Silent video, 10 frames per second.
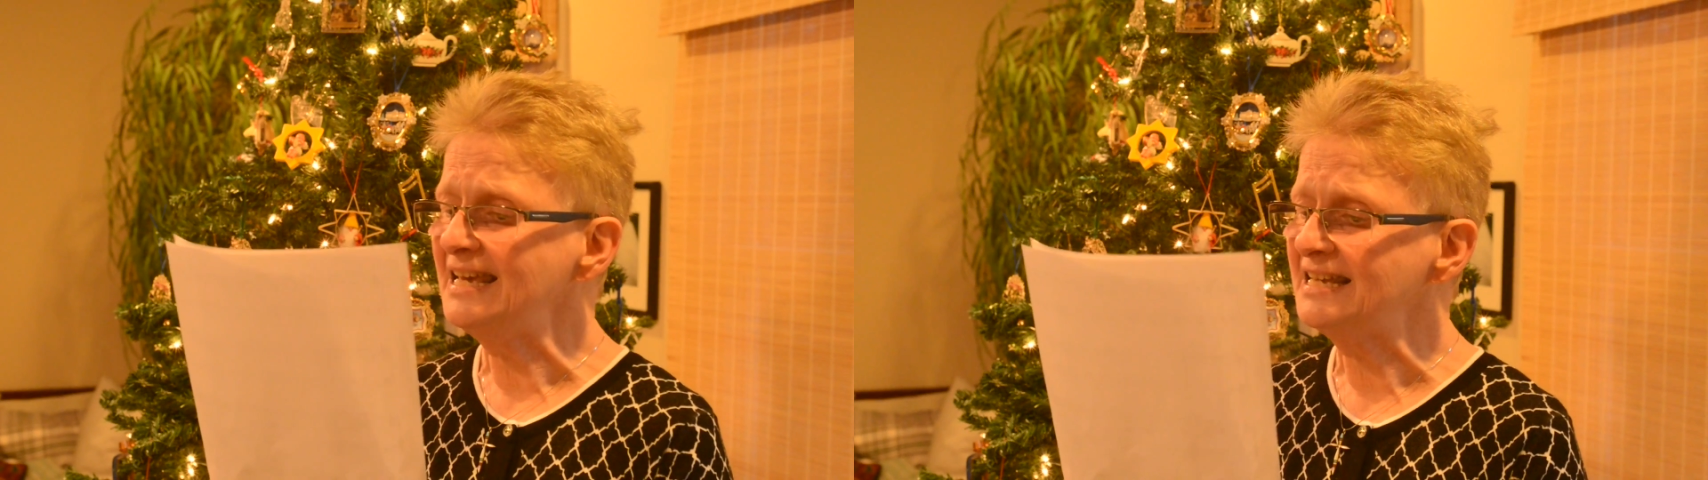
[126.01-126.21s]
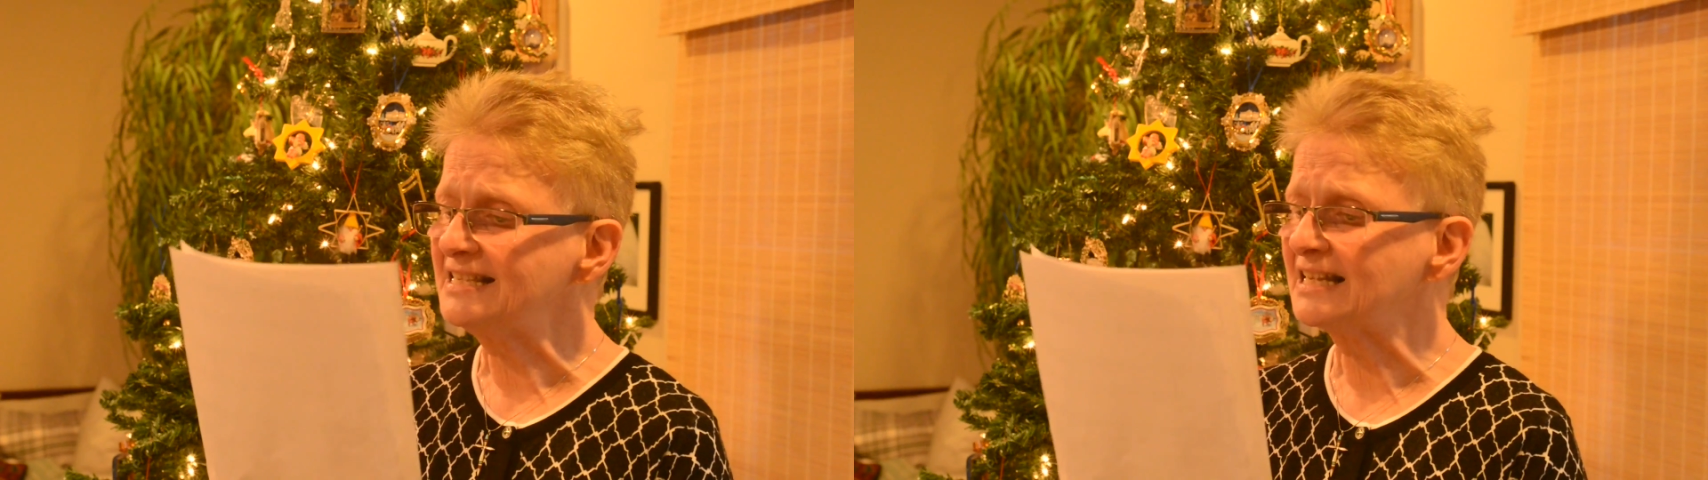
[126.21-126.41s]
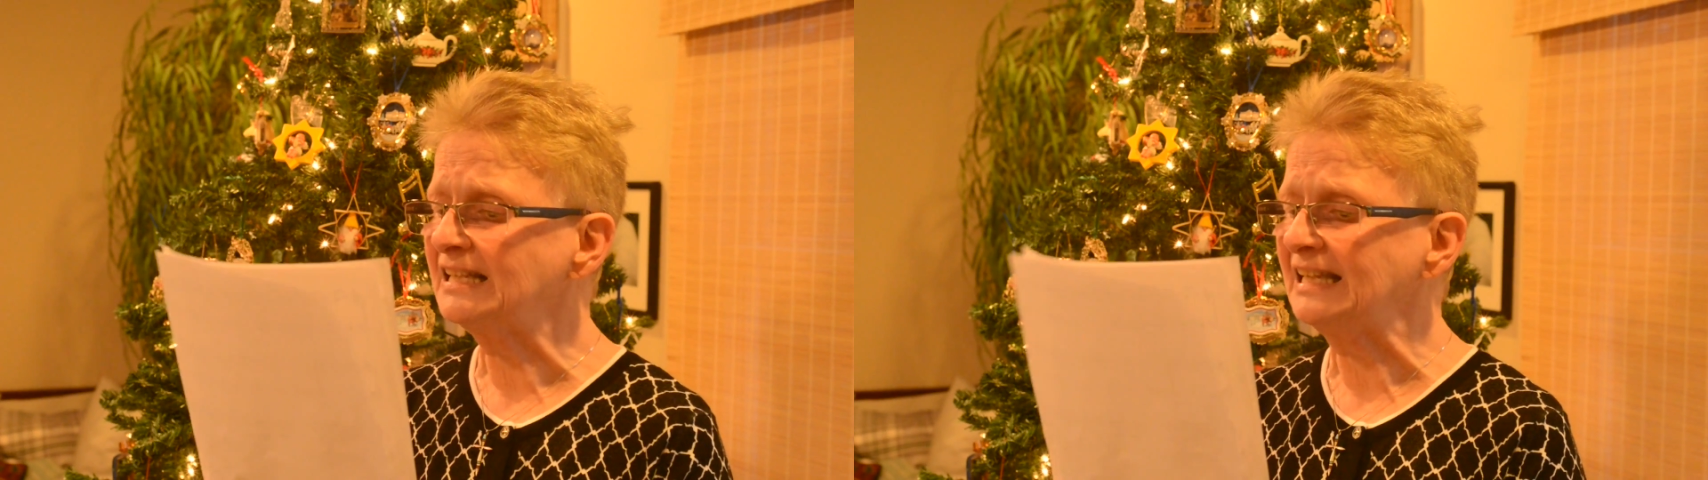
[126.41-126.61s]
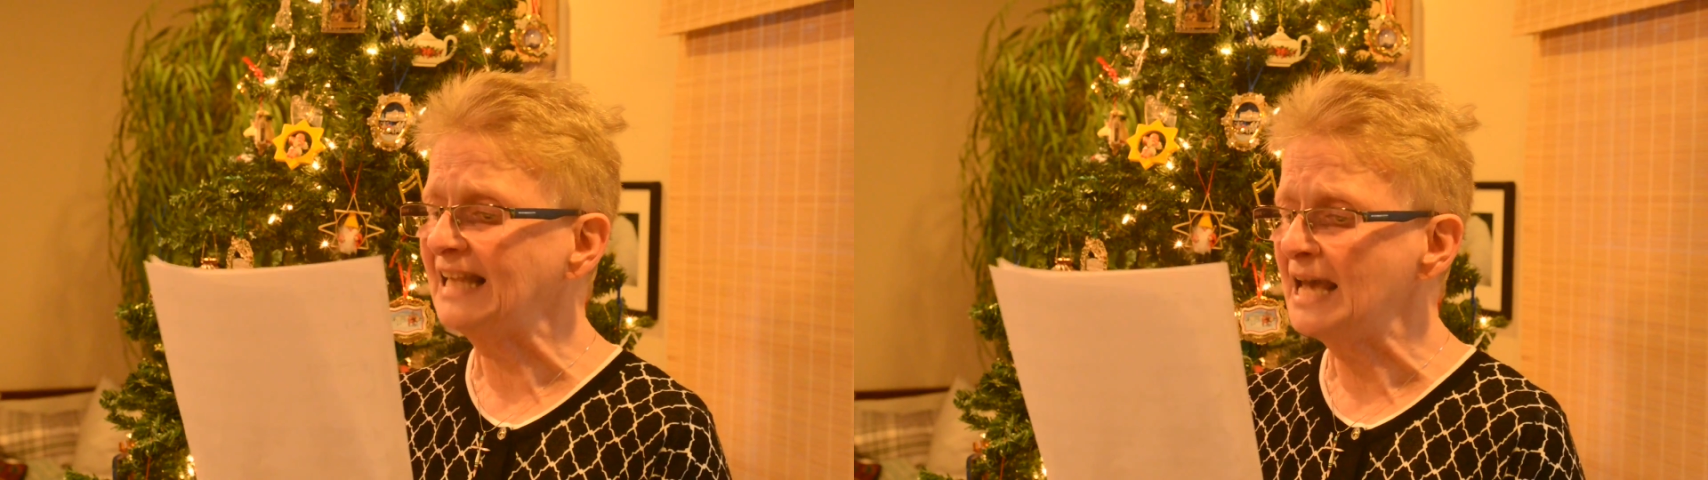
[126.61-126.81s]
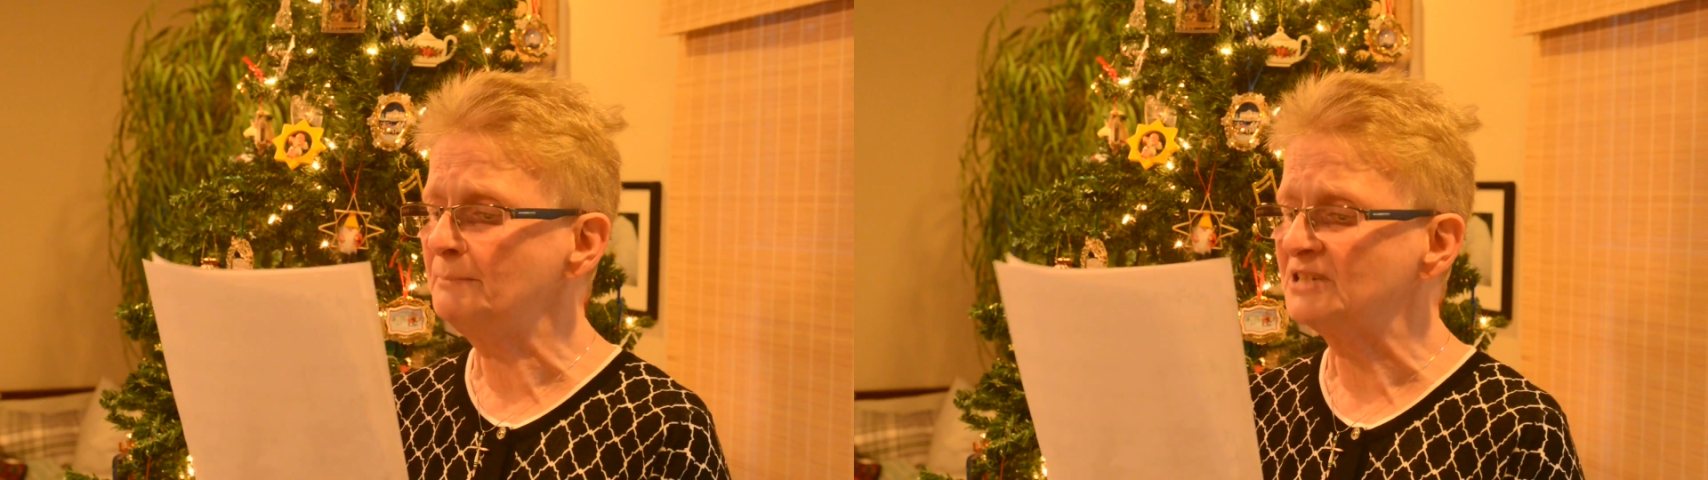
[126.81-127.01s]
is a
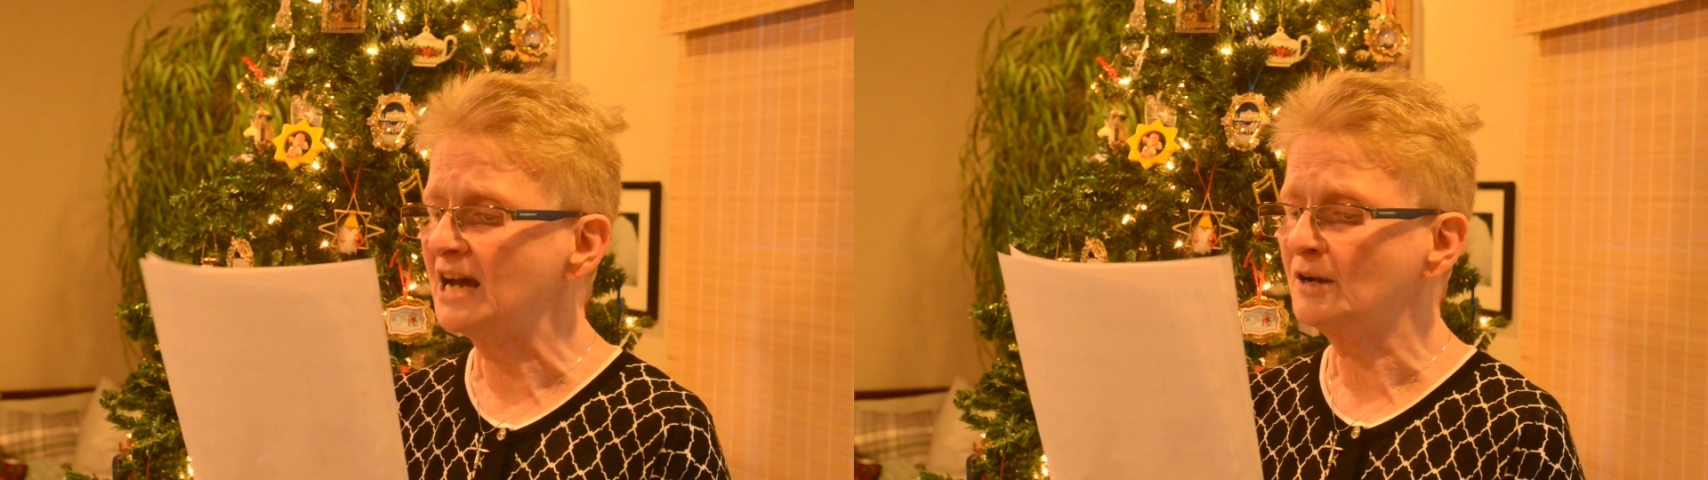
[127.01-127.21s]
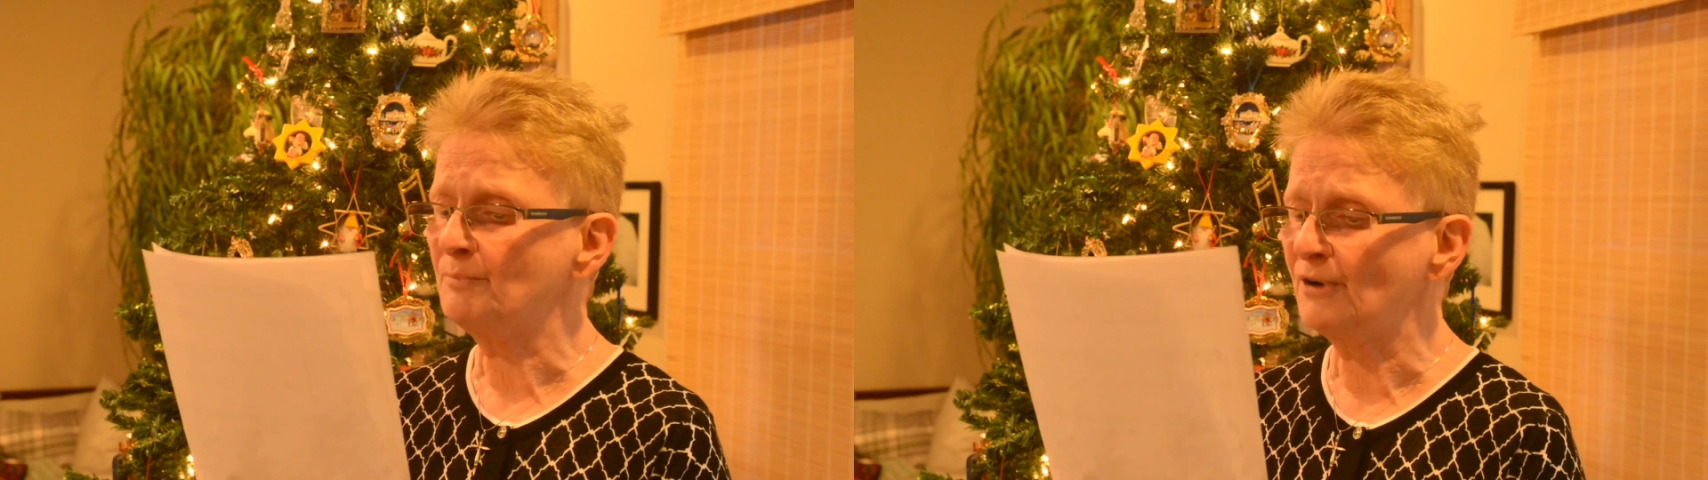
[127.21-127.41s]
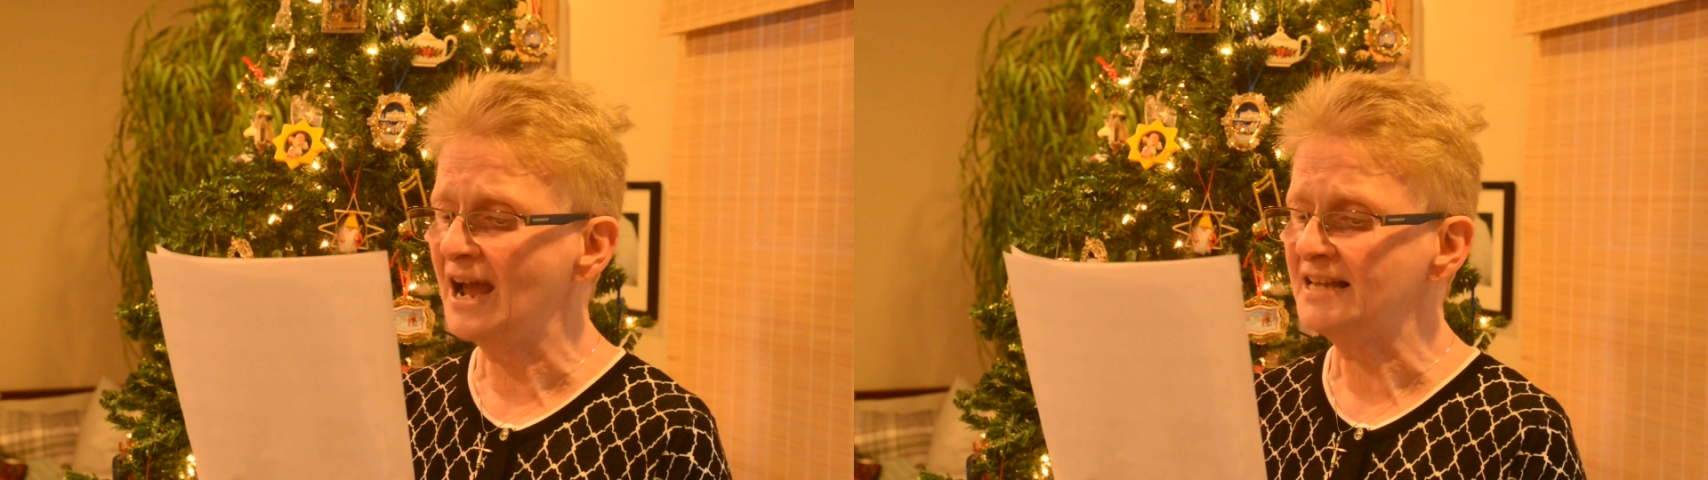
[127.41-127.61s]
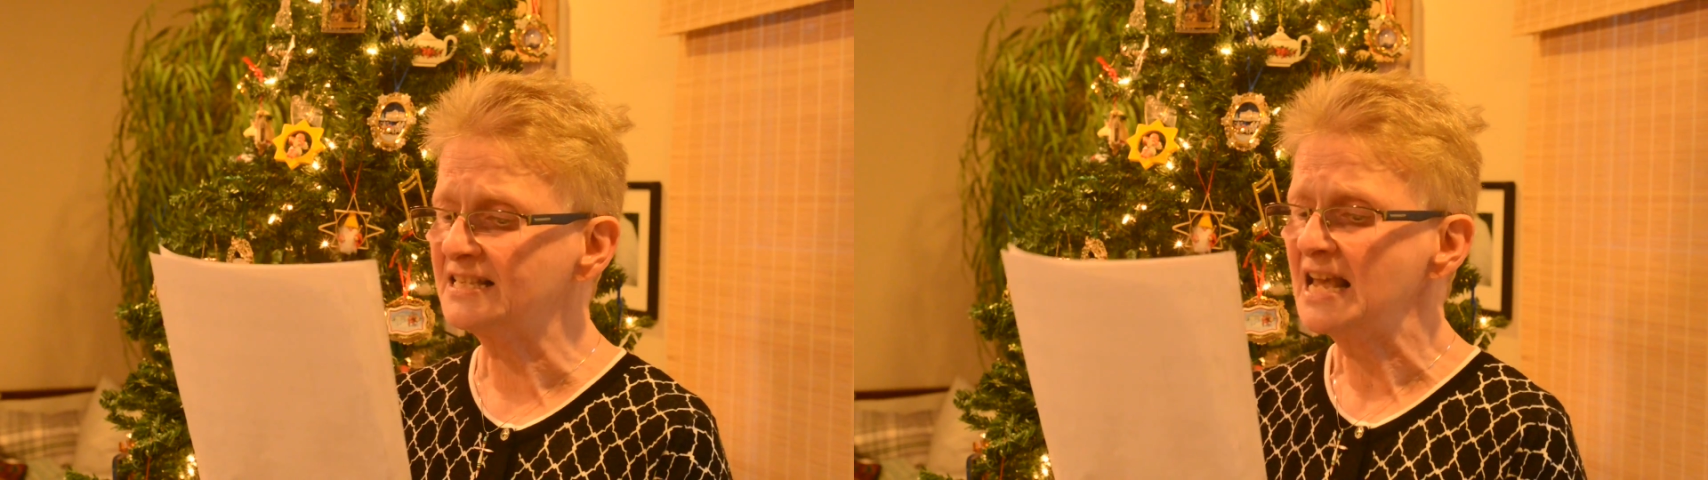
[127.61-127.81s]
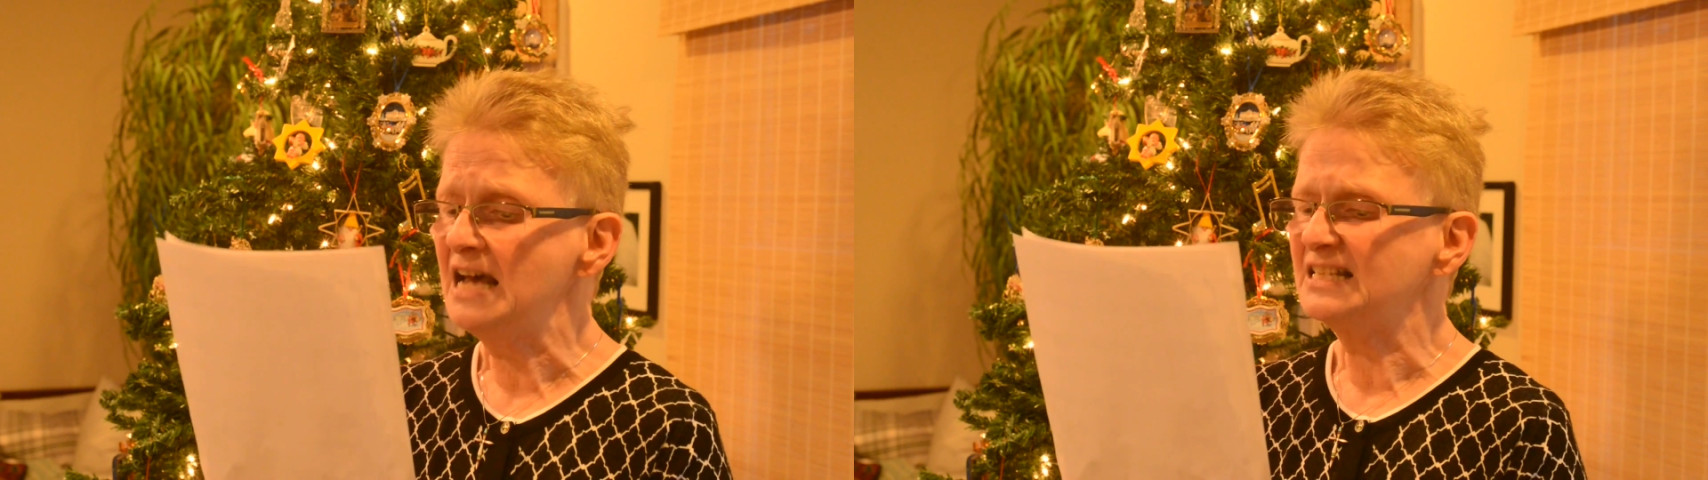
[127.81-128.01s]
lame duck press